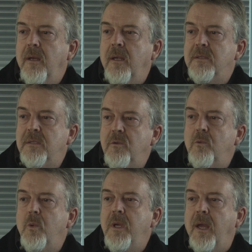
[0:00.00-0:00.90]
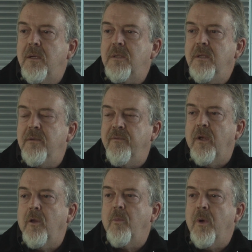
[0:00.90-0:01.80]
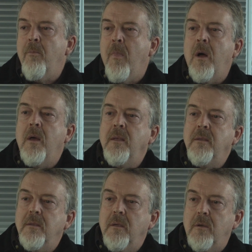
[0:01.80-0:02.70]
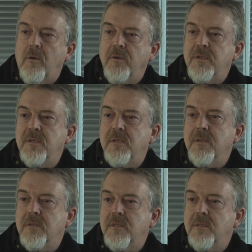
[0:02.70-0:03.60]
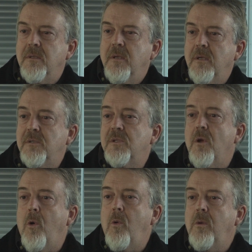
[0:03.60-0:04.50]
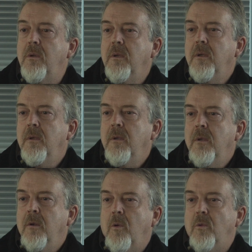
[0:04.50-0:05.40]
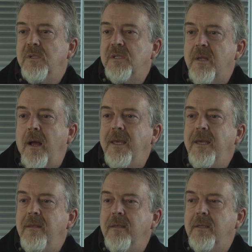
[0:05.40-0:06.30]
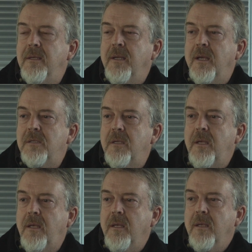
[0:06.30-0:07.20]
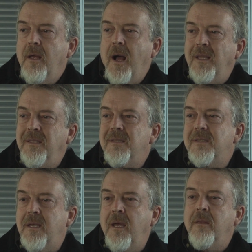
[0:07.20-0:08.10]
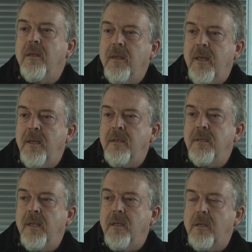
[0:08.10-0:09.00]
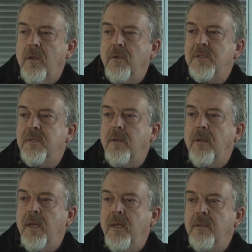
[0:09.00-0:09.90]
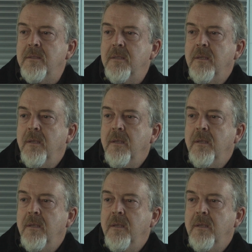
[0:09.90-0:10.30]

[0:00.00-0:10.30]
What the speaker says: until we actually develop a mind, a consciousness, a soul, or a psyche that can actually understand the land and get close to the land,